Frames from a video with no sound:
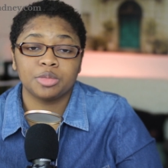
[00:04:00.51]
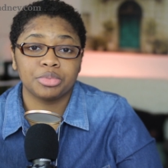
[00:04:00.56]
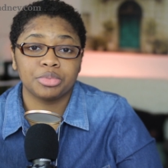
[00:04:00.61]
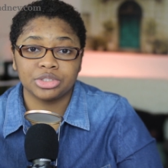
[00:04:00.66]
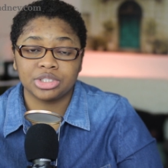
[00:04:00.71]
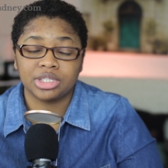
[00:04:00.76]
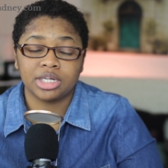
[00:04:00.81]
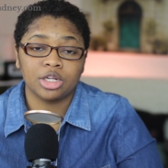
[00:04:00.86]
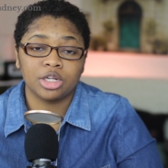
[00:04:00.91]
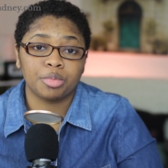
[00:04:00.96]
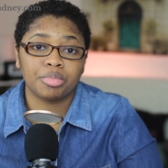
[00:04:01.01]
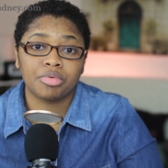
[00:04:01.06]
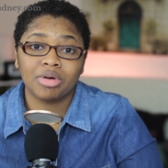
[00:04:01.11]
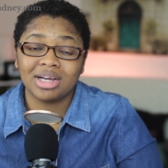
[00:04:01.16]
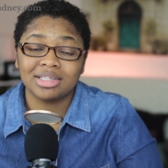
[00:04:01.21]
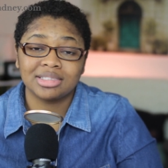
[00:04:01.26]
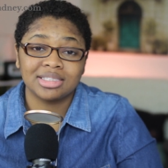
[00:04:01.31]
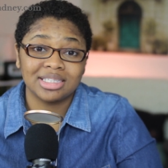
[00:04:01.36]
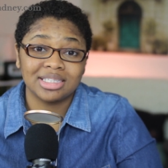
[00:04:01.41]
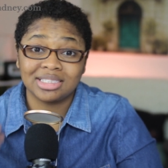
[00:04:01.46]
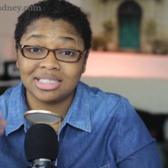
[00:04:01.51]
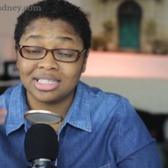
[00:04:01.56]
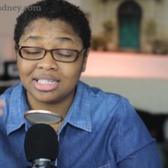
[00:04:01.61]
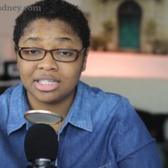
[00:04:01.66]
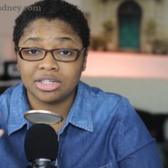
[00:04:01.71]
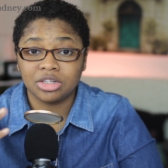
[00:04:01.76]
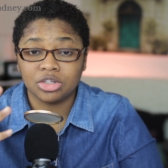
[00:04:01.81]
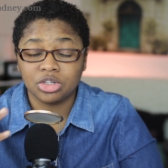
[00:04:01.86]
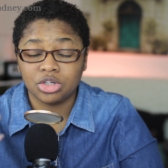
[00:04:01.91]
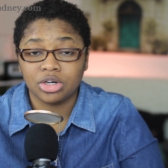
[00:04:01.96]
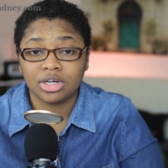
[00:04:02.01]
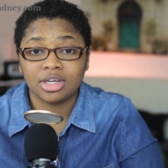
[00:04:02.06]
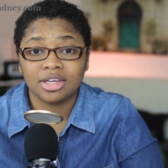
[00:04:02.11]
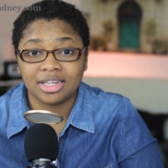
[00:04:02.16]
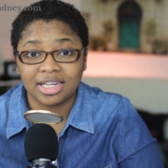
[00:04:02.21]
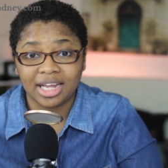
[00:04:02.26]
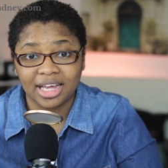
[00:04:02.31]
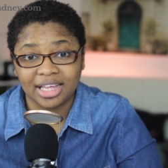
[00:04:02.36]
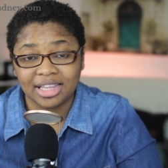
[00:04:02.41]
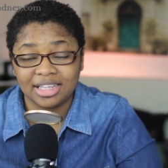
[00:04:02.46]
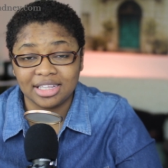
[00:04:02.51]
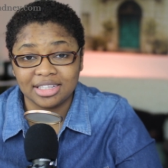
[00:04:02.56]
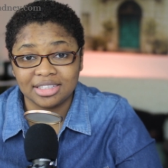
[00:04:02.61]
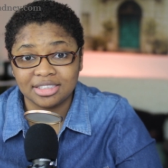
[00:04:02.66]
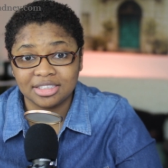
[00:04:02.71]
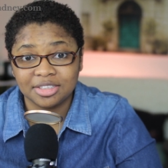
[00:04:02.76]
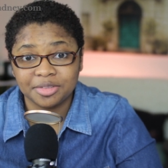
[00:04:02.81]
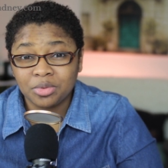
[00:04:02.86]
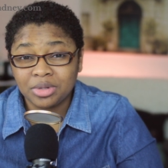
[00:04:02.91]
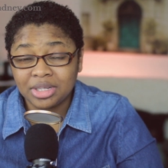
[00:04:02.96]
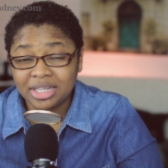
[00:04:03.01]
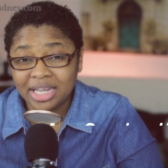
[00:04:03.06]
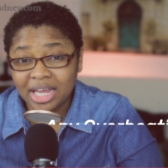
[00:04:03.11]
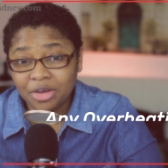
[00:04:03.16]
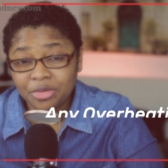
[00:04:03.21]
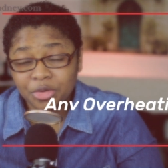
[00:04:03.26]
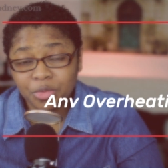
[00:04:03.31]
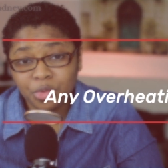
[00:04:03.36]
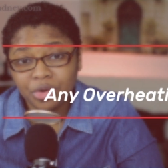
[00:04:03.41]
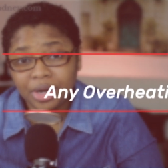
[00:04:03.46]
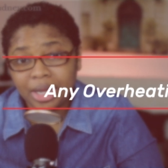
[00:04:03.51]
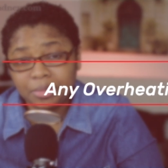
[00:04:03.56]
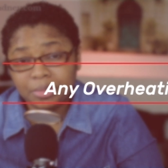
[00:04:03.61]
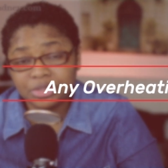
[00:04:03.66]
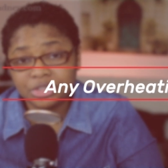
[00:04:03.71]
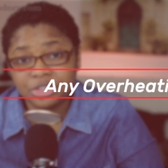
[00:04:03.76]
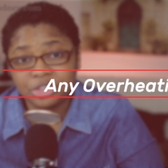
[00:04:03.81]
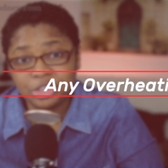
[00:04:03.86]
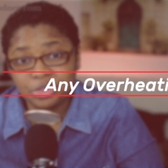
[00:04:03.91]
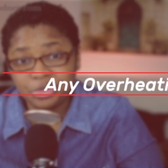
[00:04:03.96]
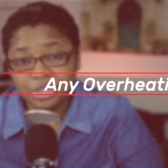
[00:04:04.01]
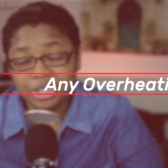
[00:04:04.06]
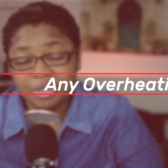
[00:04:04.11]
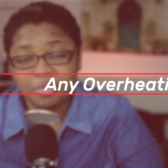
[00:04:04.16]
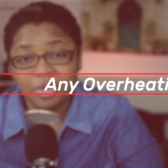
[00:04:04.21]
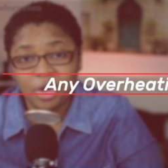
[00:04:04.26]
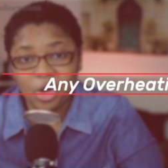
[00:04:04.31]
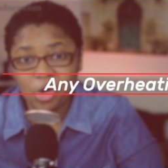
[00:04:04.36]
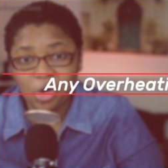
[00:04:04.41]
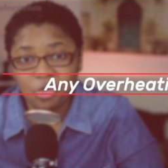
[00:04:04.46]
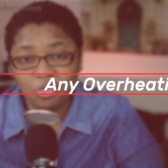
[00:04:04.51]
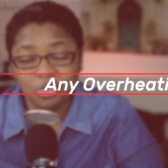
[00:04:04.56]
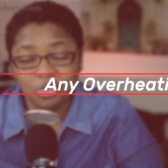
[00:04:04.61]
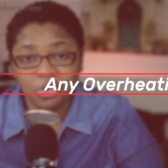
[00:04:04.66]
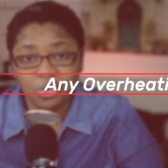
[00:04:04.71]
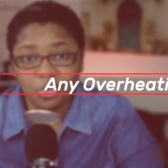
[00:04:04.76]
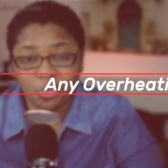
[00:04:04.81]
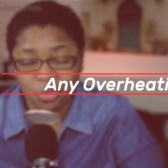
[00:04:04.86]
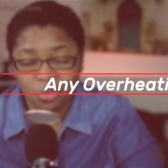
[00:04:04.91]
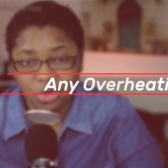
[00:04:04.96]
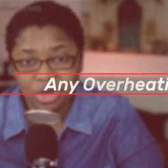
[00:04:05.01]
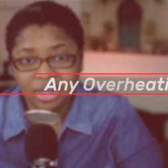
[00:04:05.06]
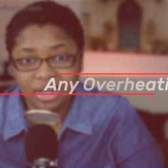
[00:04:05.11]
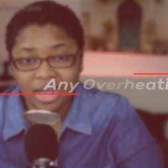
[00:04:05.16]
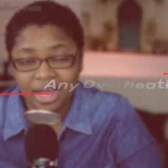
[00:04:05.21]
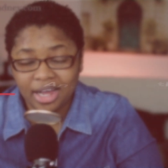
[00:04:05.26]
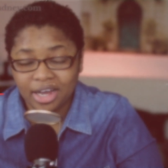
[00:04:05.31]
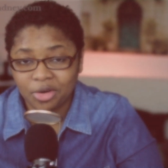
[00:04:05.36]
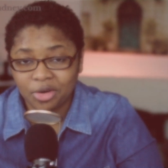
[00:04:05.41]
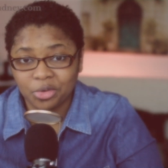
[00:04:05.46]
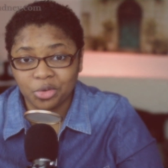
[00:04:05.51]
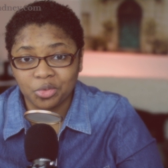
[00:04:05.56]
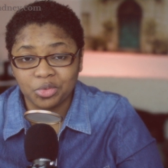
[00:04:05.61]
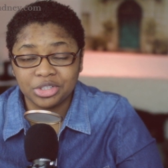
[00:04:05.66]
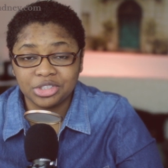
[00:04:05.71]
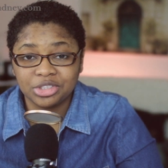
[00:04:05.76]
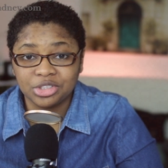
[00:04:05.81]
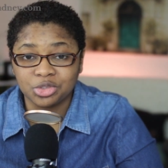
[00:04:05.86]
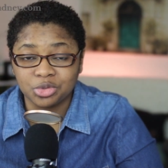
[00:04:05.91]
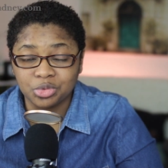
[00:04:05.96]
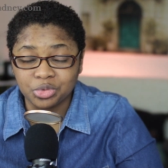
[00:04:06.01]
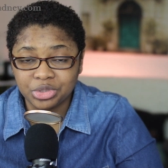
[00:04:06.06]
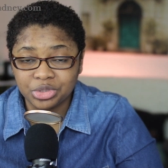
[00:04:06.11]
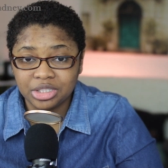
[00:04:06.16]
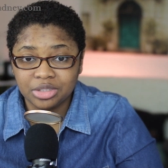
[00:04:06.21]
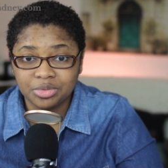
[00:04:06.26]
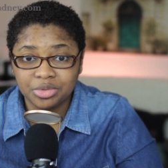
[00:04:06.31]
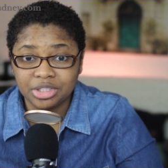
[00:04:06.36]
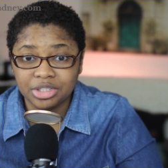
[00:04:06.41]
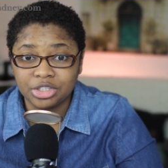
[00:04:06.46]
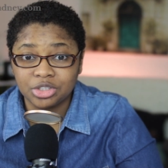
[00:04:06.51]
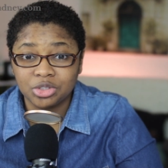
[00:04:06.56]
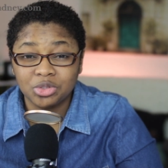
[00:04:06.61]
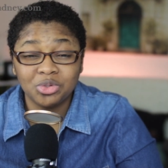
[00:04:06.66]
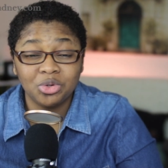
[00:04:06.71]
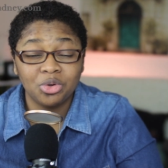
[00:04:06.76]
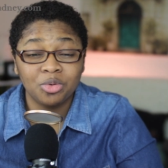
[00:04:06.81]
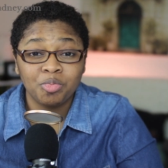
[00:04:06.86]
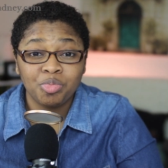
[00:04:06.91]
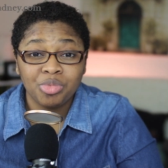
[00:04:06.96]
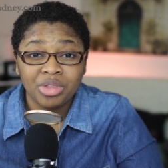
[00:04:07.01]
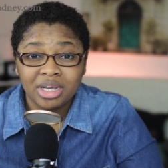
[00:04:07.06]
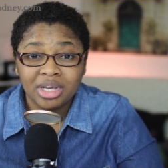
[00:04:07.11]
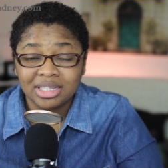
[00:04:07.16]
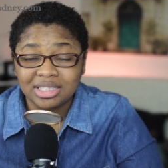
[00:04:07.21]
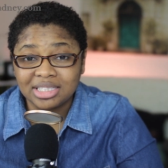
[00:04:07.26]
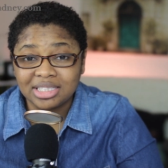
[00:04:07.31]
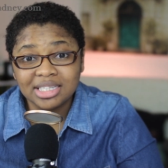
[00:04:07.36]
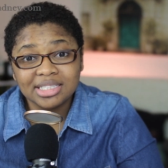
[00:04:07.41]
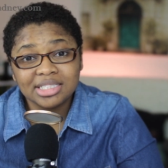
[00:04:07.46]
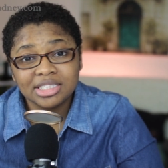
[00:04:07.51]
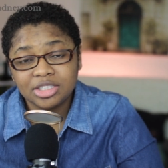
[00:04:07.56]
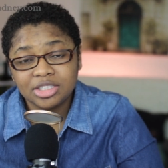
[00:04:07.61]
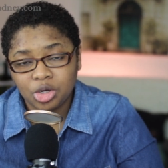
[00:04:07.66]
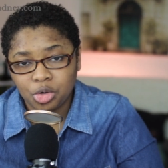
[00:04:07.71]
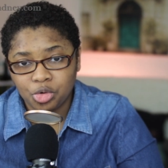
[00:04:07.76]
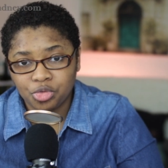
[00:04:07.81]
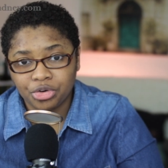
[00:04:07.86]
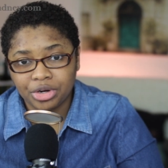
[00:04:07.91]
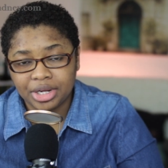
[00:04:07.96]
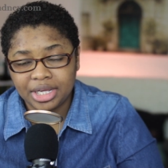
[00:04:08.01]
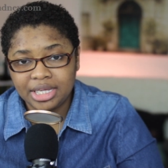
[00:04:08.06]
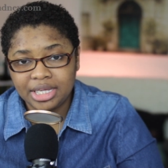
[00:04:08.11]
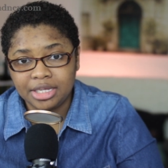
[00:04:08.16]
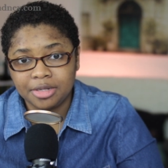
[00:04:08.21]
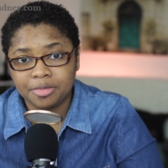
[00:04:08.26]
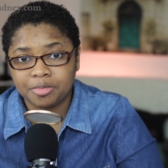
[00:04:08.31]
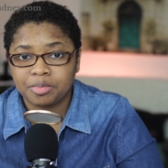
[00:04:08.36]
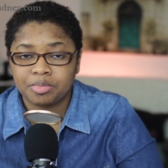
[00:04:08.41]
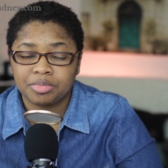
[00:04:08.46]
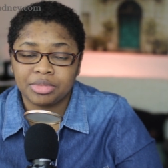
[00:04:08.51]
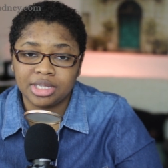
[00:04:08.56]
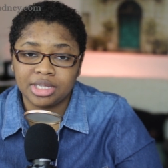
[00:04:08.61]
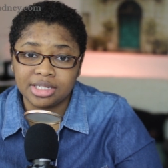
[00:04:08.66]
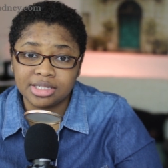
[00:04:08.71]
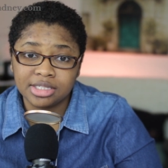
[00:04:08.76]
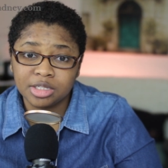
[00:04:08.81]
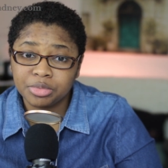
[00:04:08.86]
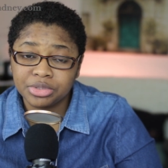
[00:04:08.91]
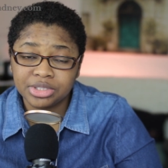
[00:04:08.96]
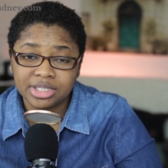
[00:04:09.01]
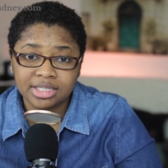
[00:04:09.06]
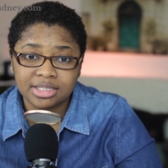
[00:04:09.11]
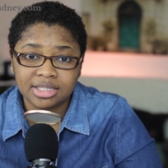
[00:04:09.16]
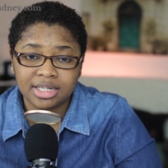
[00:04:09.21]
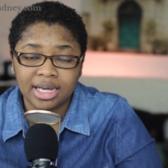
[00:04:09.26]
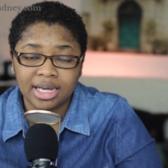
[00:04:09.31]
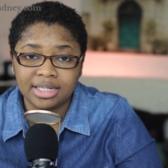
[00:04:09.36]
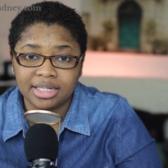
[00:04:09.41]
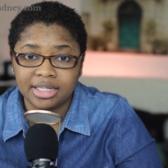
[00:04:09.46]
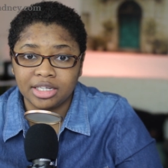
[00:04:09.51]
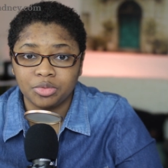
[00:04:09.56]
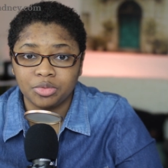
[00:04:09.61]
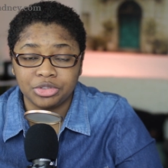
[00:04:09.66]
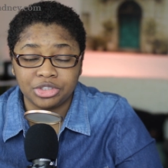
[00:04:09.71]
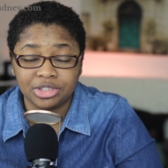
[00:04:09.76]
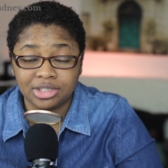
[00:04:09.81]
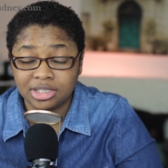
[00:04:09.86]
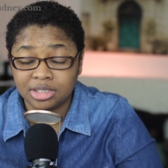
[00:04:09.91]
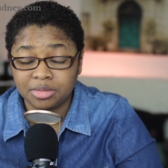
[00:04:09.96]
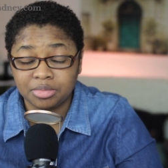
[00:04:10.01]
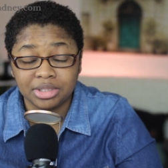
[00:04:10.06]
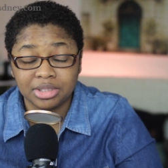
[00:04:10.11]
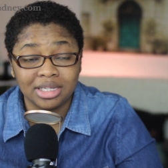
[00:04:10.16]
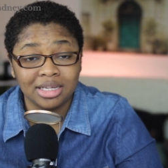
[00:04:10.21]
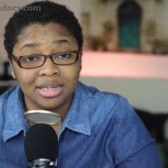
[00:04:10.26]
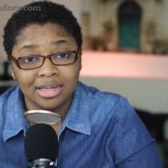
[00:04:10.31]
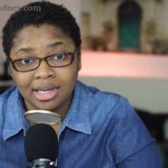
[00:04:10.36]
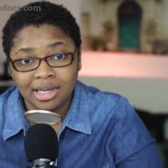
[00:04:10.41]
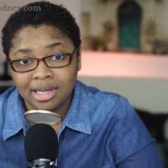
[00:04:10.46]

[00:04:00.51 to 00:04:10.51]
particular process to get a look like this. Now that we're able to stream over one hour, which is really, really cool, does it overheat? And the simple test that I did which is simply